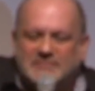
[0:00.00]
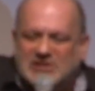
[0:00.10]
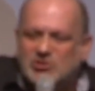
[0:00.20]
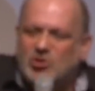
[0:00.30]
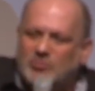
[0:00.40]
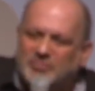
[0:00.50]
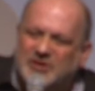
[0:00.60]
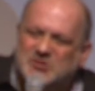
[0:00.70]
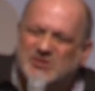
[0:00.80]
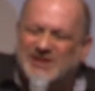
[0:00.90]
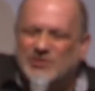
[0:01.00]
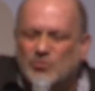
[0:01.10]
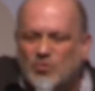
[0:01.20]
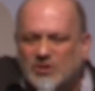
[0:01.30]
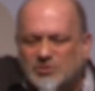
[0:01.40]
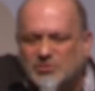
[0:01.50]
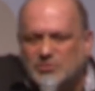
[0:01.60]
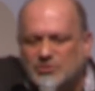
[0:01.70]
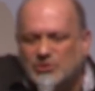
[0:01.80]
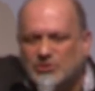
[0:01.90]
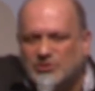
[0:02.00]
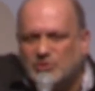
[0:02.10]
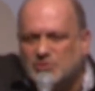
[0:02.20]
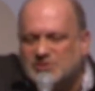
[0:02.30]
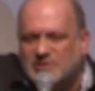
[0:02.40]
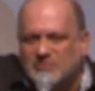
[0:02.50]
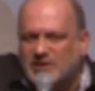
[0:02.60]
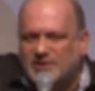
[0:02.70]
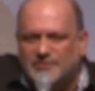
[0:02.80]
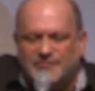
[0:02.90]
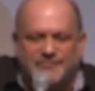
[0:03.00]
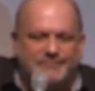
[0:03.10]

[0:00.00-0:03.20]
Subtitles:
it's complex because I didn't want to turn into some kind of,